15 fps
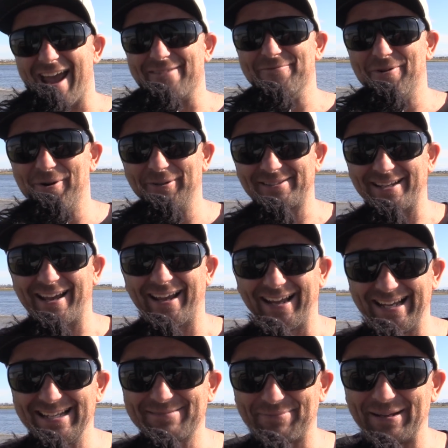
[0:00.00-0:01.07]
ate water.
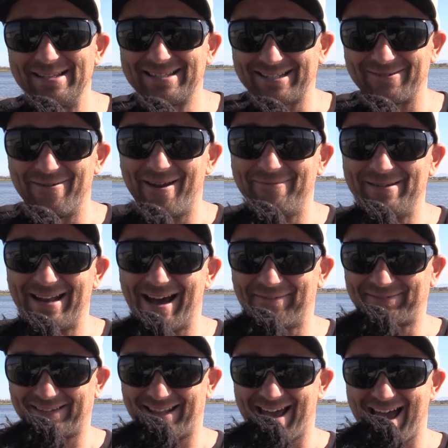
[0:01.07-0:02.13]
He's been swimming
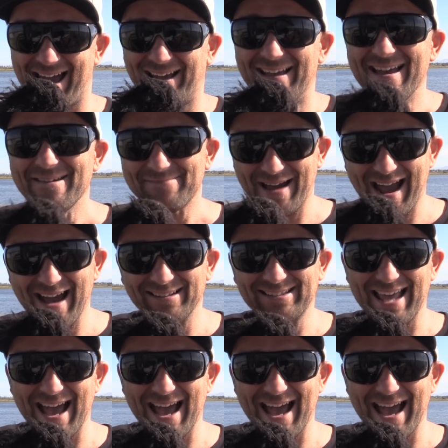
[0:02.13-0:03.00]
after that. But how's